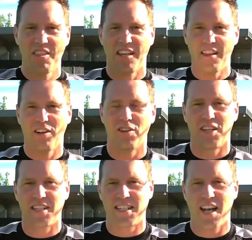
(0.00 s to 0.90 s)
with another look
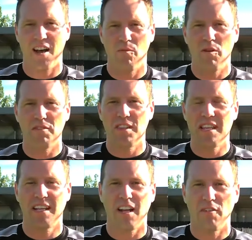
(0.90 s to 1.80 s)
at one of
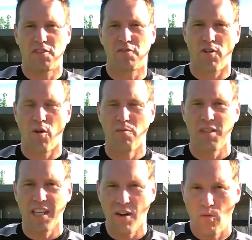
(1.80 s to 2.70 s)
the gloves from
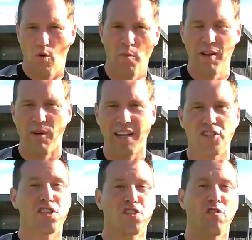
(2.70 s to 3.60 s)
the Warby
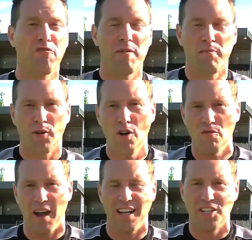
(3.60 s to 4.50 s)
range, the Sovereign Pro
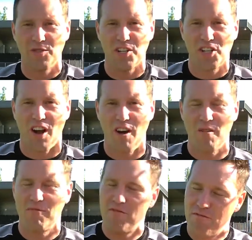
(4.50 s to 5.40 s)
range, which are